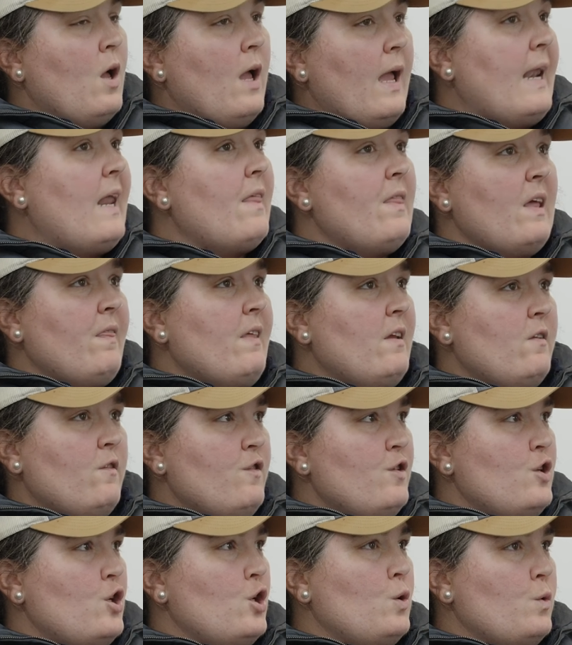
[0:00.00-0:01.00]
And I think that's
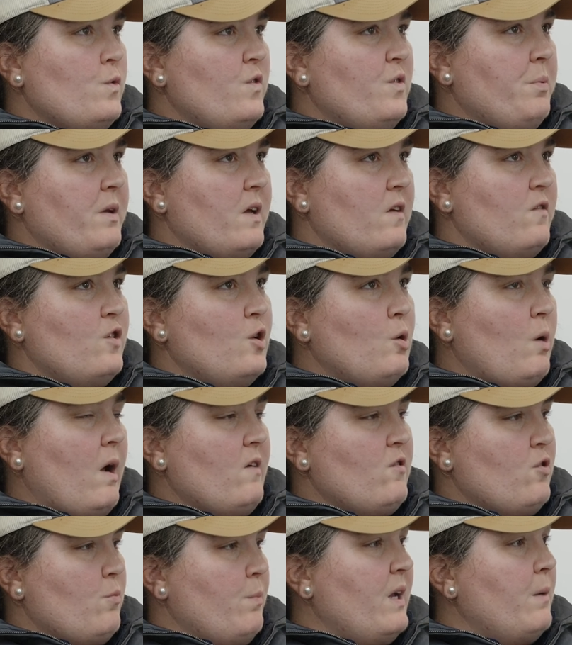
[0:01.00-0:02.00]
huge because you
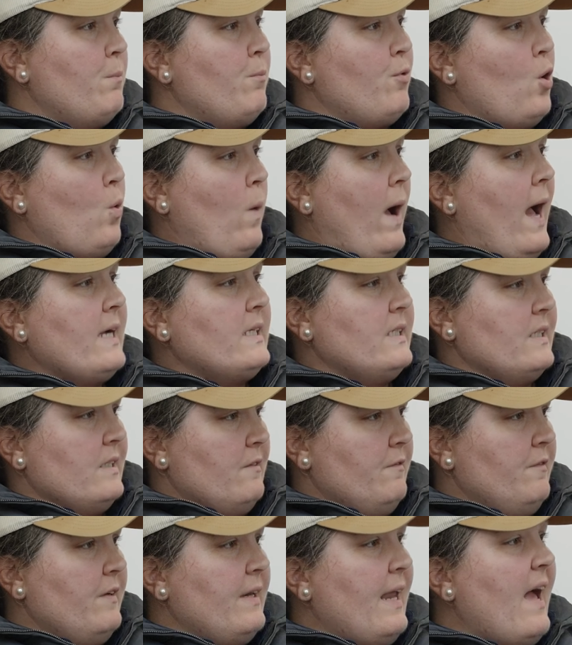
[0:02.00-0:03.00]
guys are being
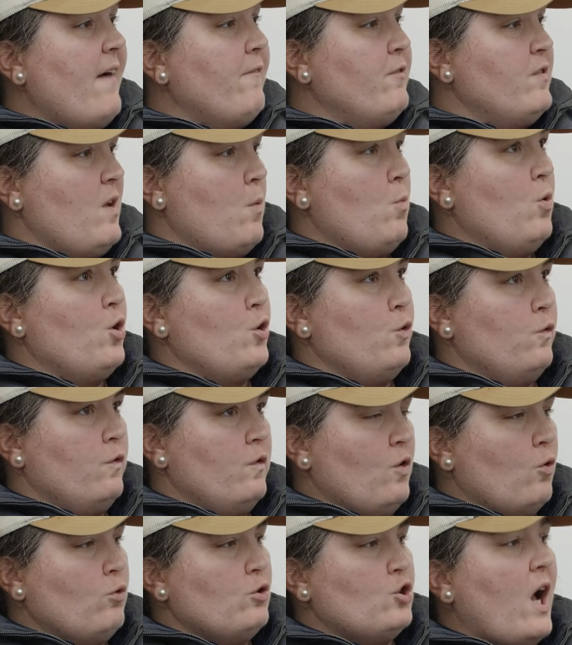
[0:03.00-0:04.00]
proactive and have someone whose
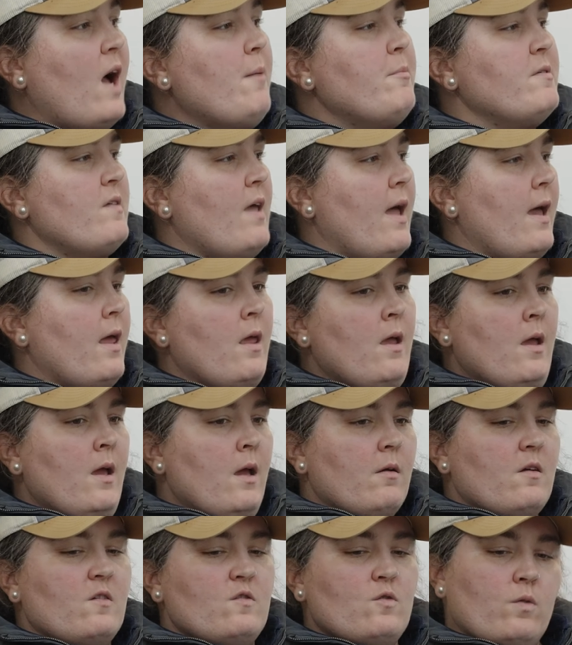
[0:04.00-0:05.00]
sole job is that.
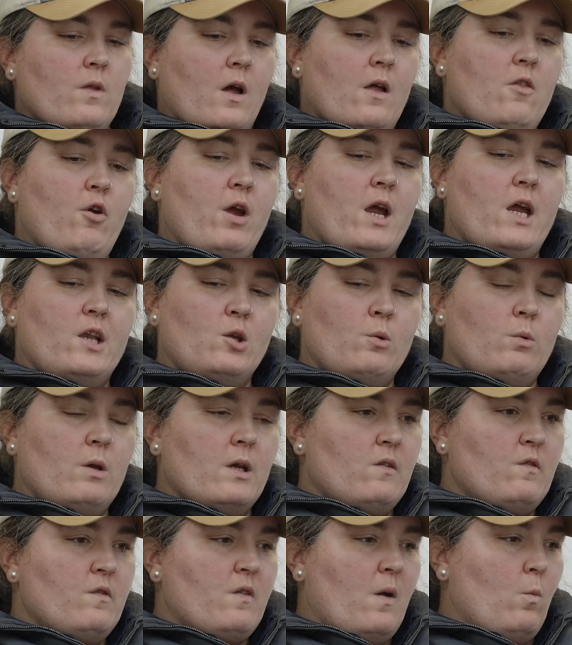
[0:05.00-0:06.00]
Because on the other hand, you
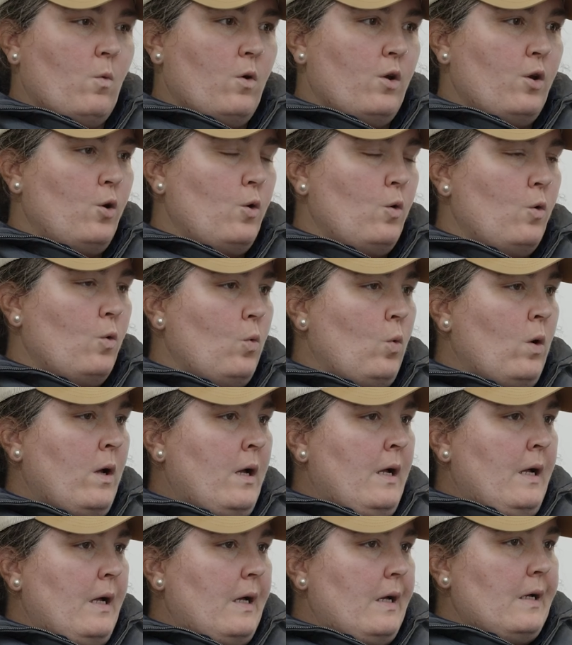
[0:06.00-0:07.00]
get someone who,
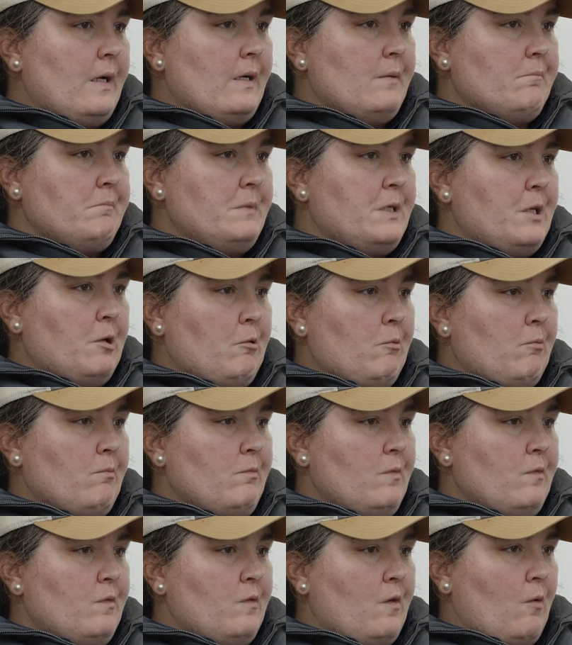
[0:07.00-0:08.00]

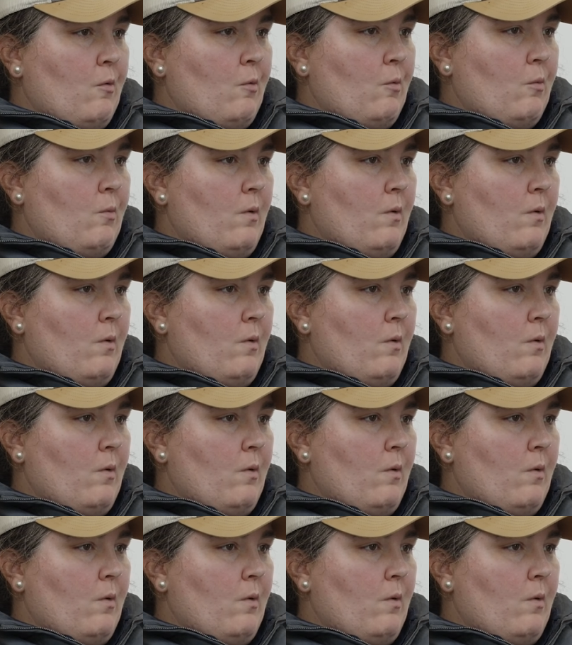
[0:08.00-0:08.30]
so